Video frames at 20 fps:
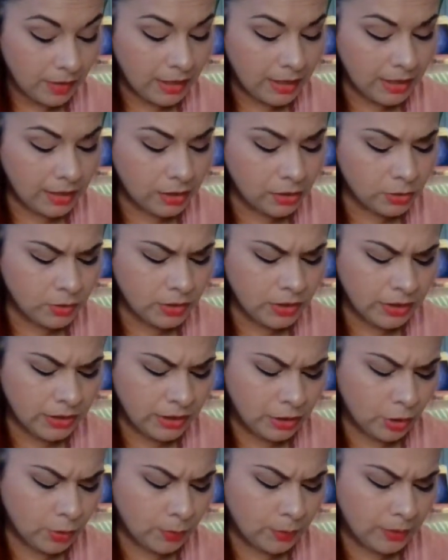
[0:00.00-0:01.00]
including
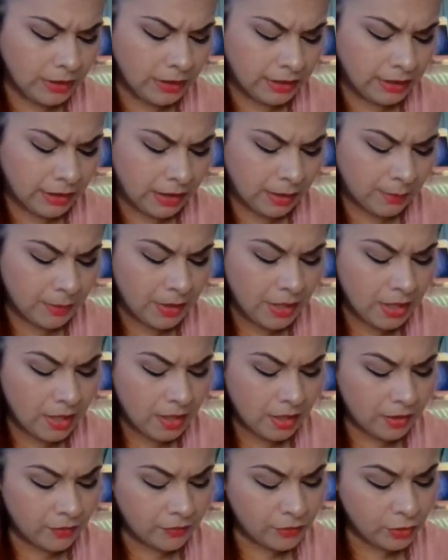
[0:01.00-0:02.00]
the opening up
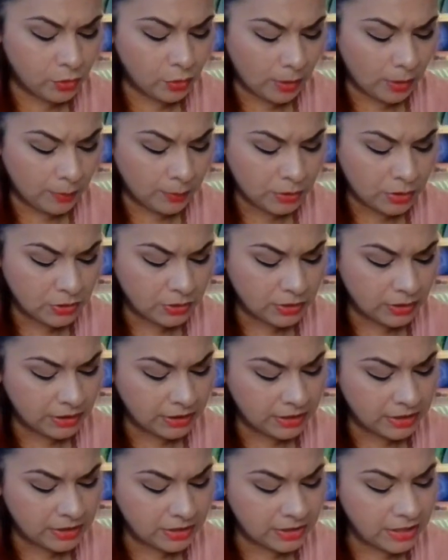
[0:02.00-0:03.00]
of new
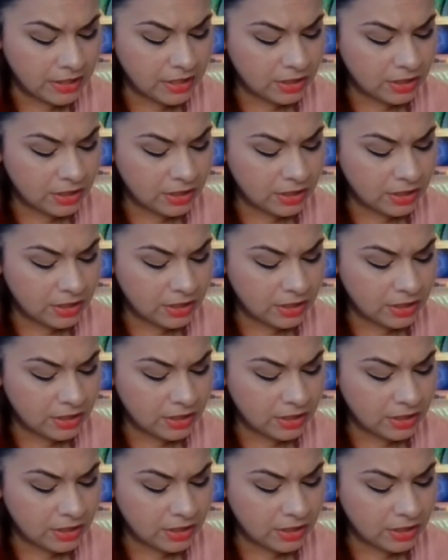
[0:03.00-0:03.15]
opportunities,